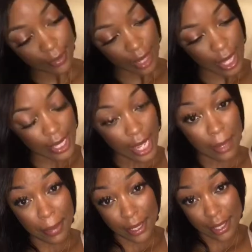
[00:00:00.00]
Taking
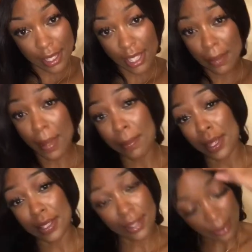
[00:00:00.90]
pictures isn't my
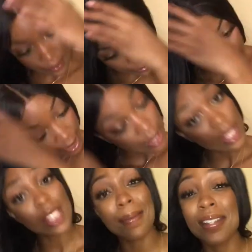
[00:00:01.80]
best suit,
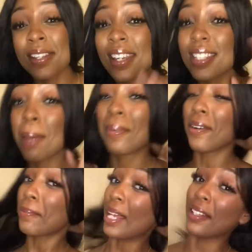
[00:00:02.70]
especially because I
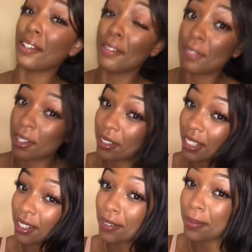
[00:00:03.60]
broke my little photo
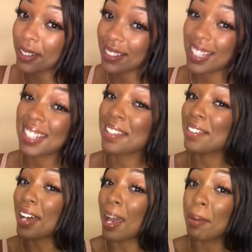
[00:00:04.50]
clicker remote, so
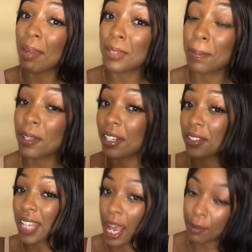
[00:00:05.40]
I'm having to put it on
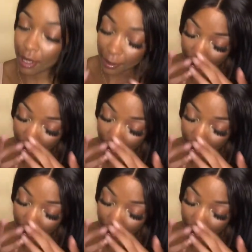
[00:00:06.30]
timer.